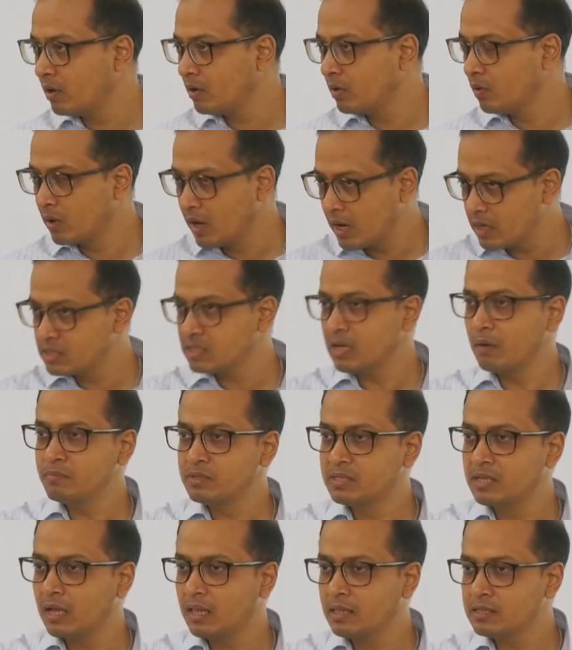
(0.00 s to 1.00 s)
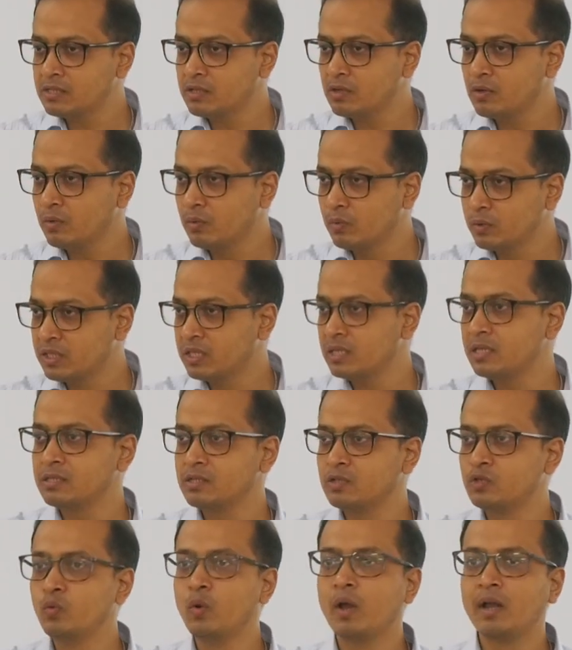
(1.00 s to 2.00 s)
you get some cells which
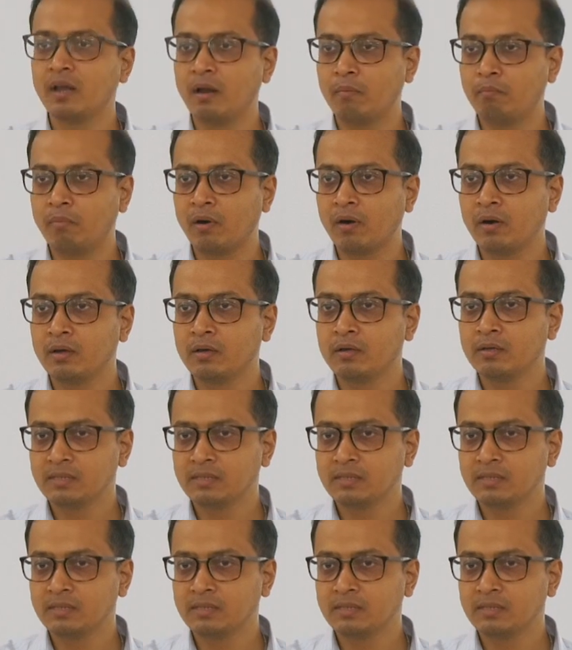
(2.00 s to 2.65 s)
is 2n number,